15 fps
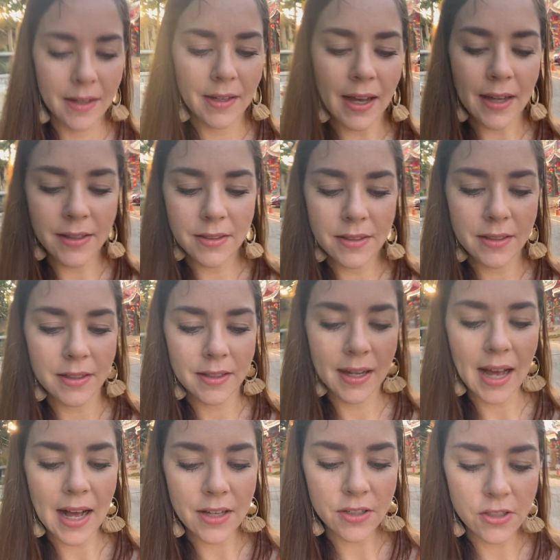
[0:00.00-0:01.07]
And
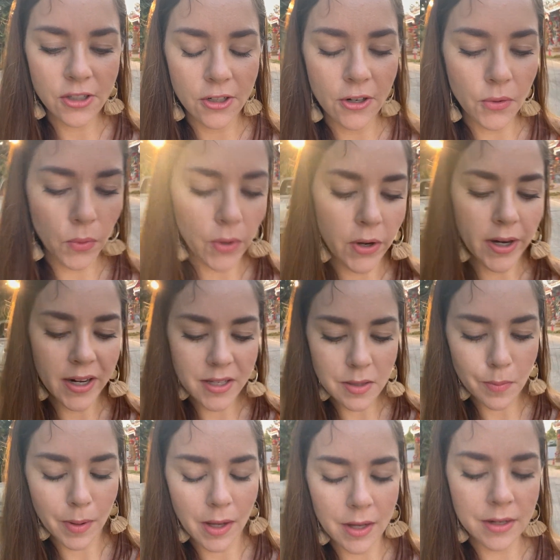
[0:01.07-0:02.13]
cast your worries
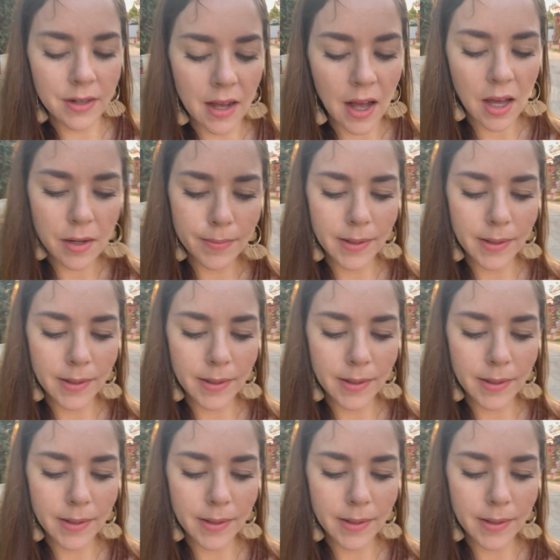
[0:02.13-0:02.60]
upon God,